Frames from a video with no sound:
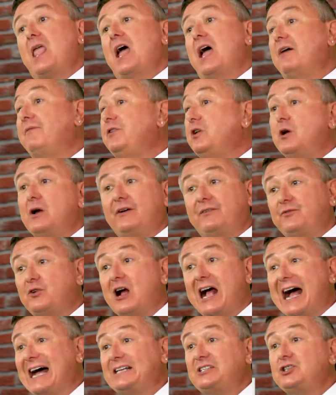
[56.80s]
Have you ever
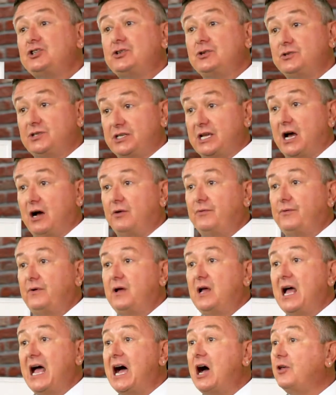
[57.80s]
asked yourself
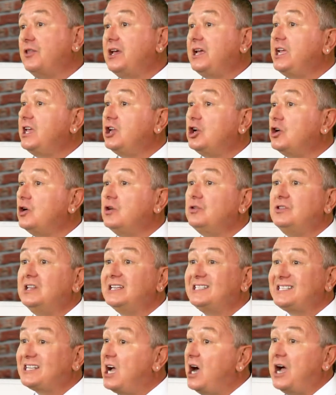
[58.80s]
how they can earn
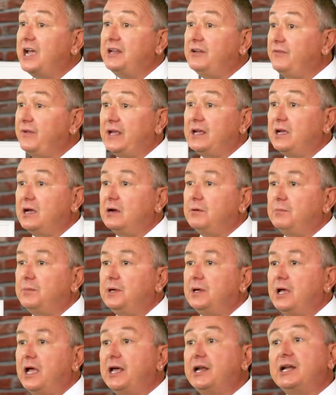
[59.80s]
this kind of income
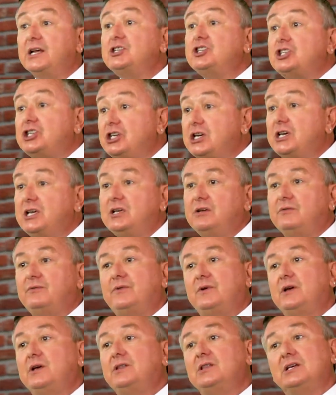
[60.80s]
and achieve
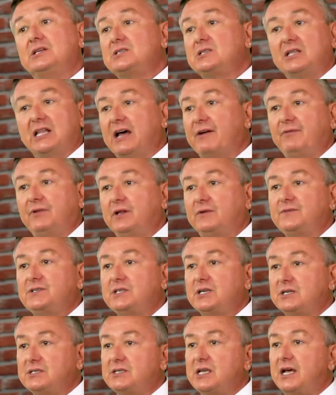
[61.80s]
this level of
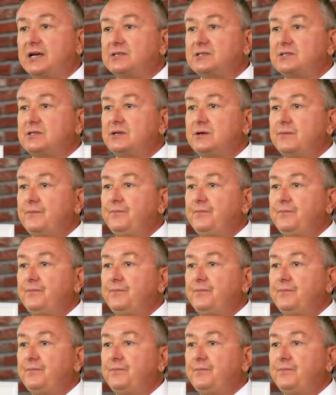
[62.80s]
success?